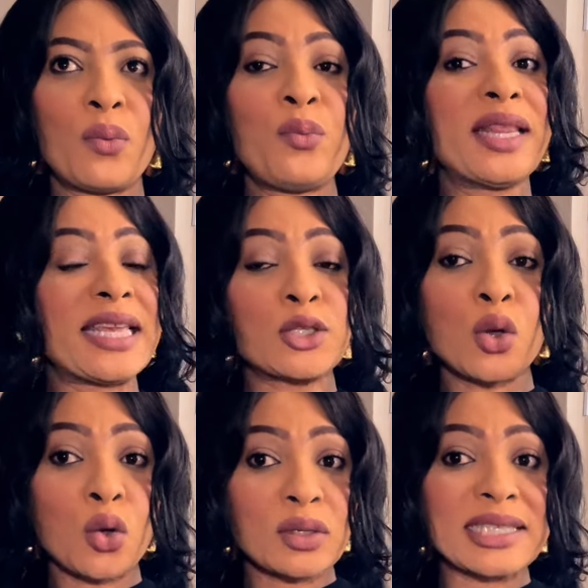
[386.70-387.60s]
with this
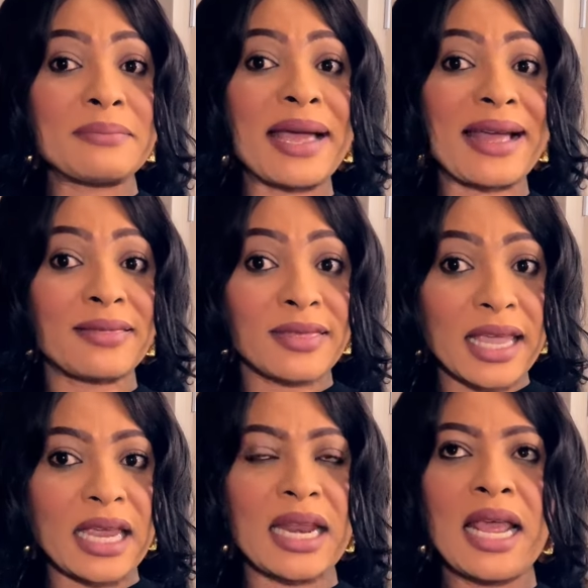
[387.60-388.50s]
whole Zimaya
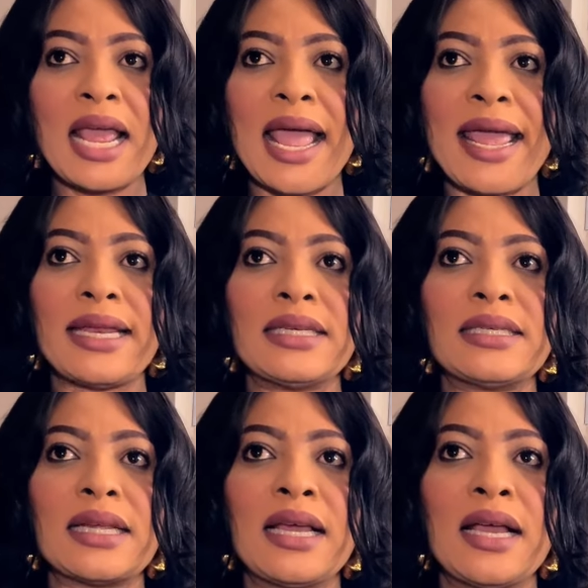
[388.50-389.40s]
thing.
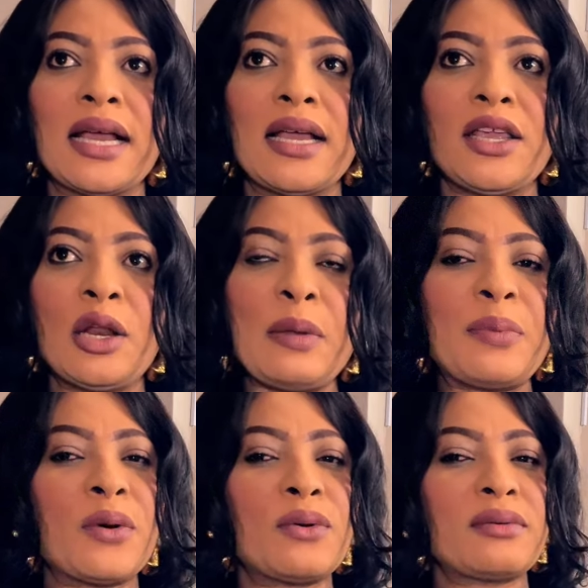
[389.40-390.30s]
And,
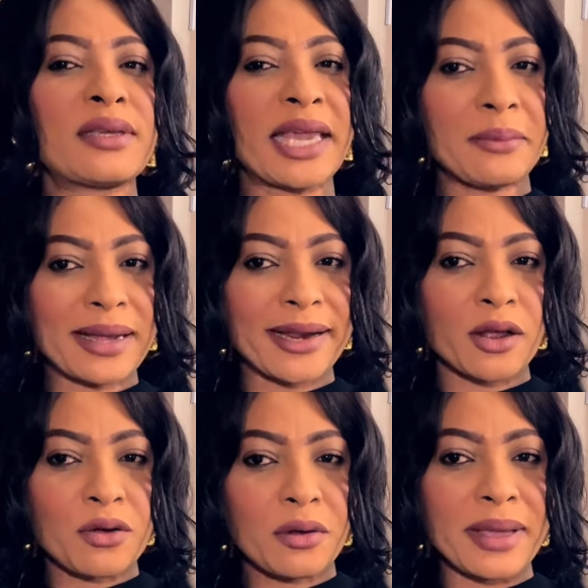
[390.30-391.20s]
people came under the
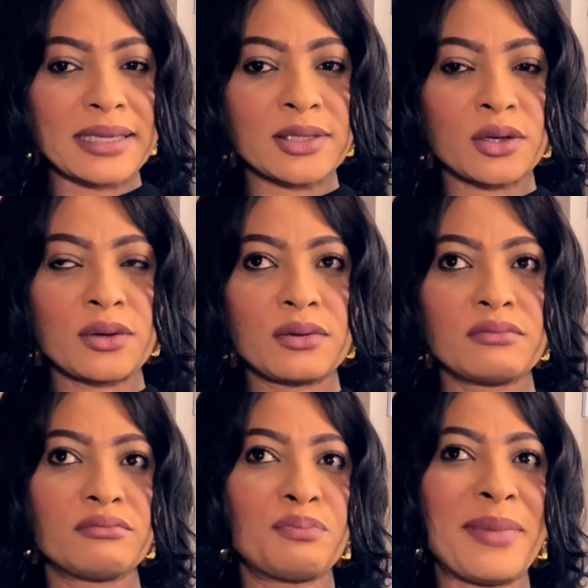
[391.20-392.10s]
comments
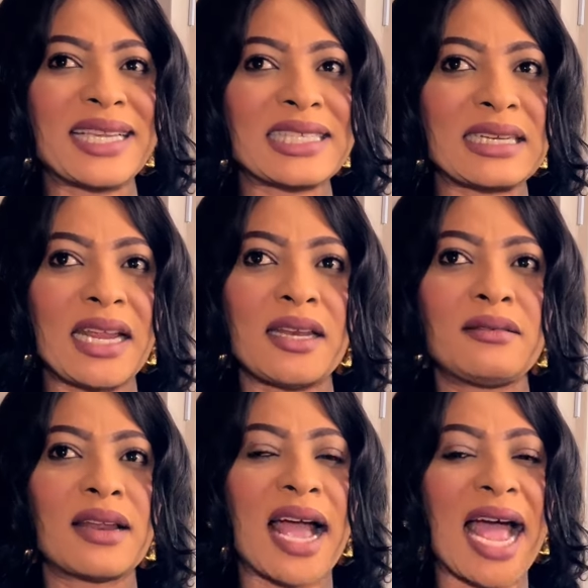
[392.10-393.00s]

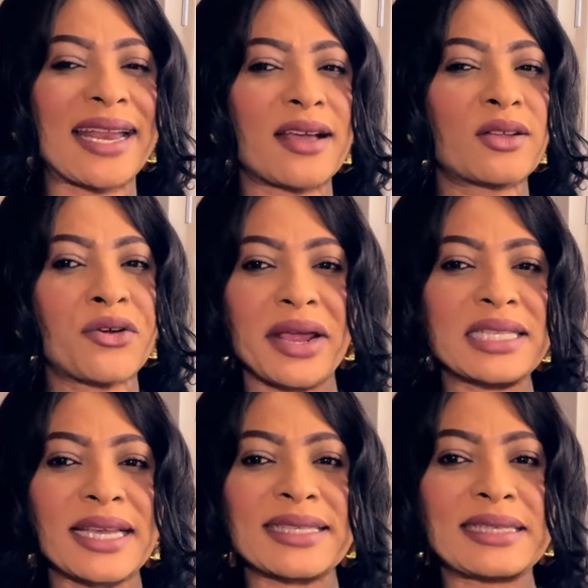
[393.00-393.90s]
mentioning other
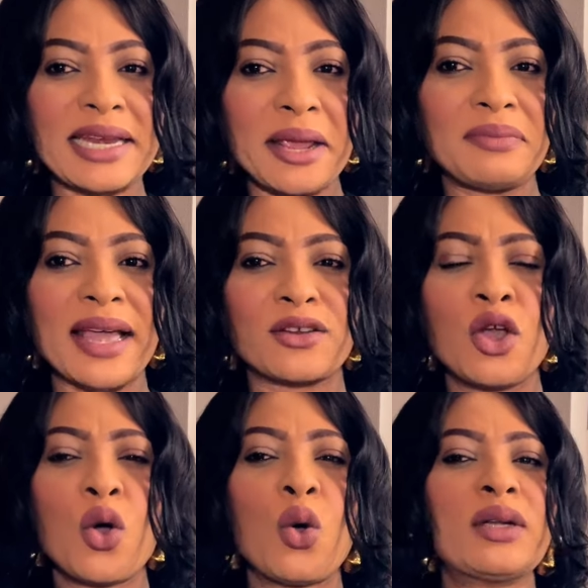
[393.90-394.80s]
creators' name that,
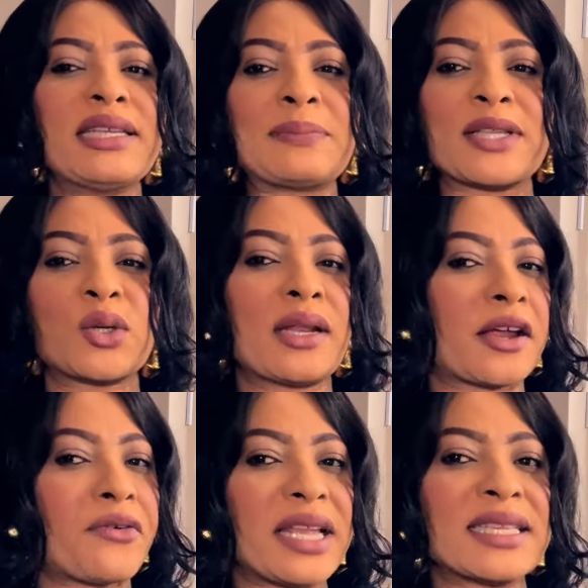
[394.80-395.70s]
oh, this particular
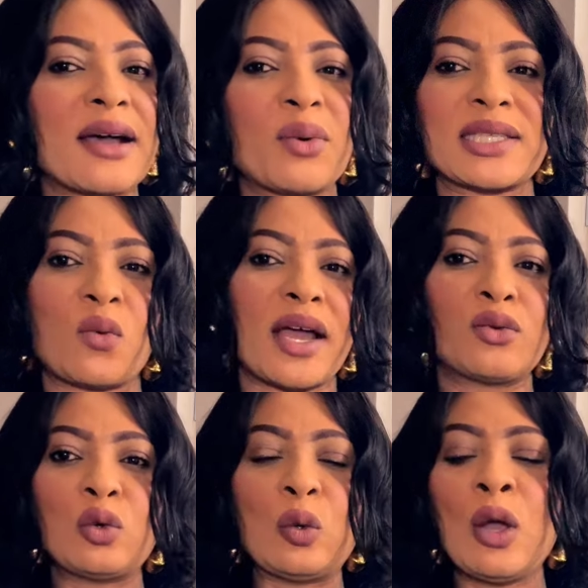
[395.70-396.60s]
creator was the one
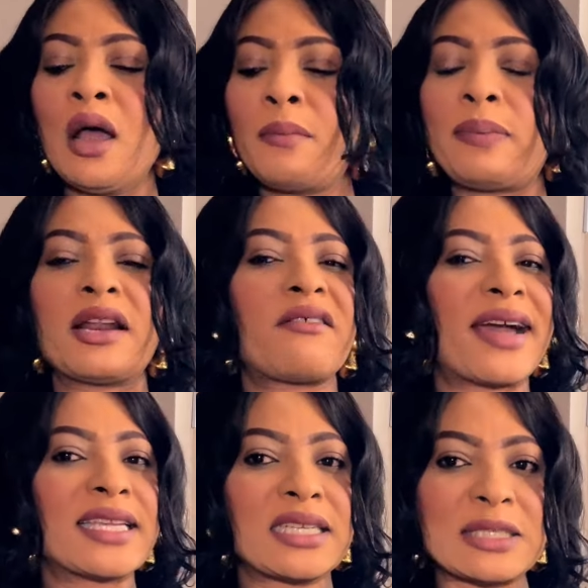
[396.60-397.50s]
who
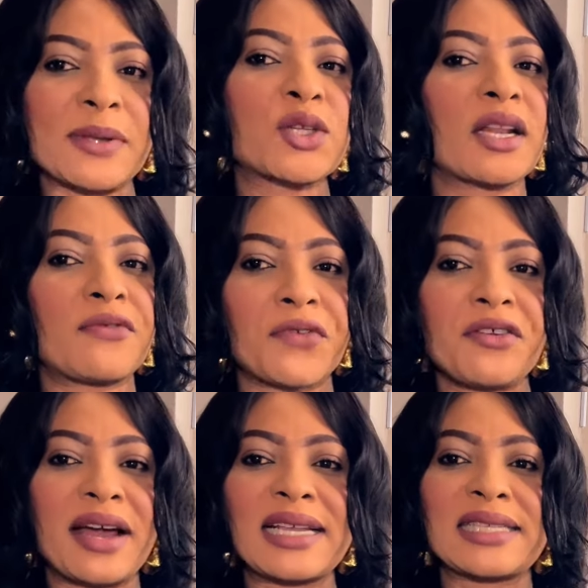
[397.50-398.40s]
popularized this particular
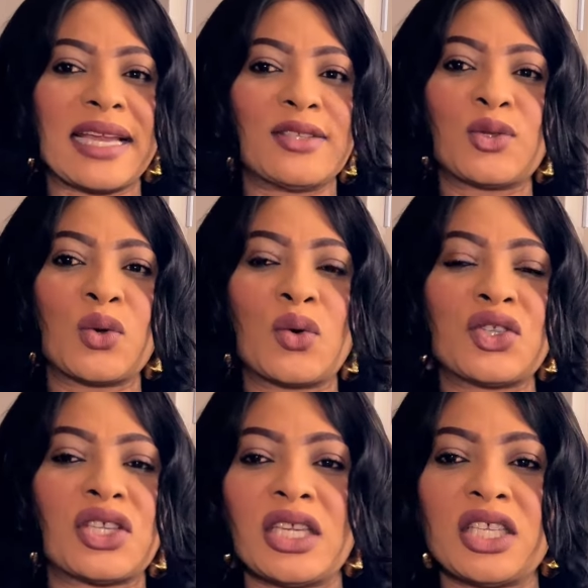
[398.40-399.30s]
fragrance, and so
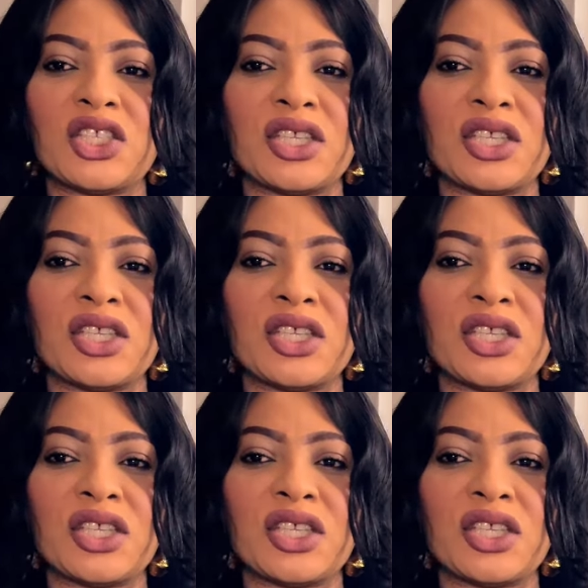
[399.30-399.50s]
she